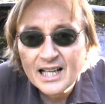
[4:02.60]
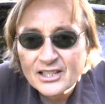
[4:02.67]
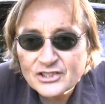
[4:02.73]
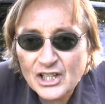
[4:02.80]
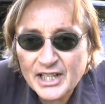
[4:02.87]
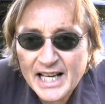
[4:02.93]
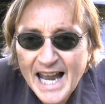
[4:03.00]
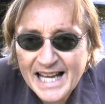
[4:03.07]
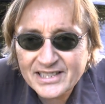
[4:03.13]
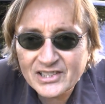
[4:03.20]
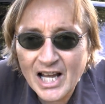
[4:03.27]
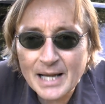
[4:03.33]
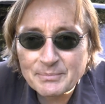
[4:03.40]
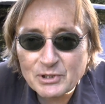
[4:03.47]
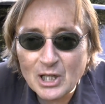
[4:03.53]
So the next
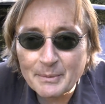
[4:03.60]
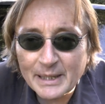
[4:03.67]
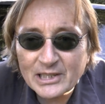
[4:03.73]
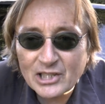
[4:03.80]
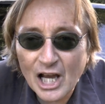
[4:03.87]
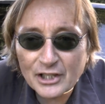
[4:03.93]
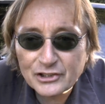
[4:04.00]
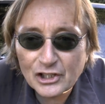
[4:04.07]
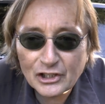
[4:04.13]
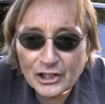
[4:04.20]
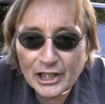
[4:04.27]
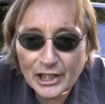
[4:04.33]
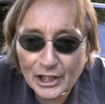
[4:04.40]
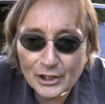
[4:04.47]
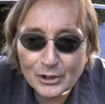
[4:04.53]
time somebody tells you you
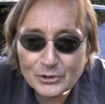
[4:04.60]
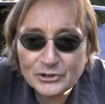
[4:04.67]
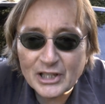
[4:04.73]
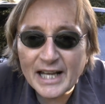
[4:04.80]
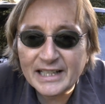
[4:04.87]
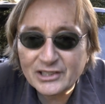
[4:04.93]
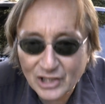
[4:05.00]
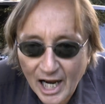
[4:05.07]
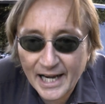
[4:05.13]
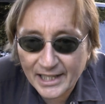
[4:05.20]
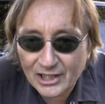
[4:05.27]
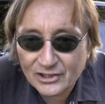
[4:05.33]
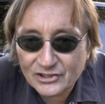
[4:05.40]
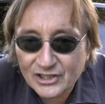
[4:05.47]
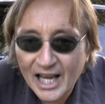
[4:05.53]
need a new set of
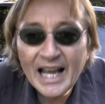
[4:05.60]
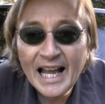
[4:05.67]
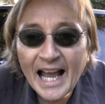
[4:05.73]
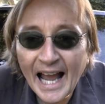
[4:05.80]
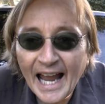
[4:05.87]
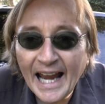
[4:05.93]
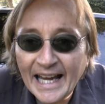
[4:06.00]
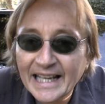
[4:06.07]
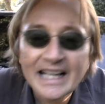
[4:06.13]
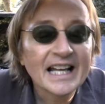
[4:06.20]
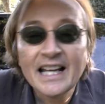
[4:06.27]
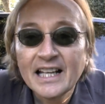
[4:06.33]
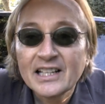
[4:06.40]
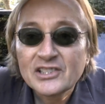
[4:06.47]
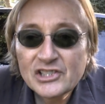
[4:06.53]
tires, hey,
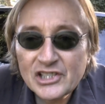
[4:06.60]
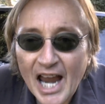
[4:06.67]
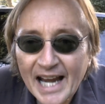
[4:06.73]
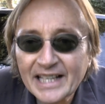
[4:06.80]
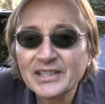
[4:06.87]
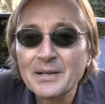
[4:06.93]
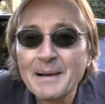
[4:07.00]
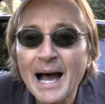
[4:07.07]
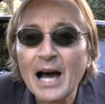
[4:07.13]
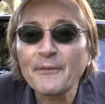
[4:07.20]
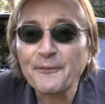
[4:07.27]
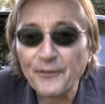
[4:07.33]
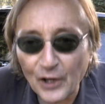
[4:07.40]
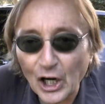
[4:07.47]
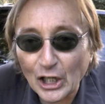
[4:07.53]
check them
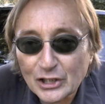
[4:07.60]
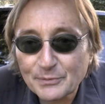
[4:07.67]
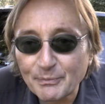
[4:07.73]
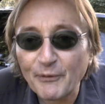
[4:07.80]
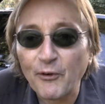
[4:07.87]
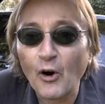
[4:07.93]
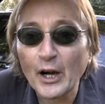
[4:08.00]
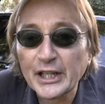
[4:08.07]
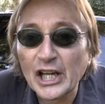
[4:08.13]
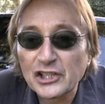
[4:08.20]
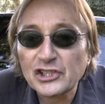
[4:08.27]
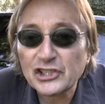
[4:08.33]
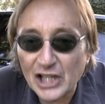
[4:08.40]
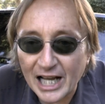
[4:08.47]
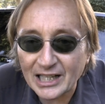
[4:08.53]
out first before you
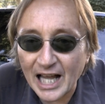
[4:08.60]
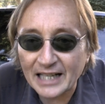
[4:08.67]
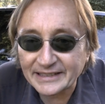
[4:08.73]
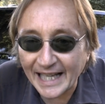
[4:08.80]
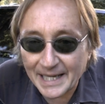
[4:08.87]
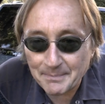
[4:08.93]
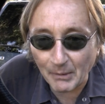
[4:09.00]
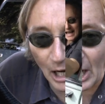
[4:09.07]
shell out that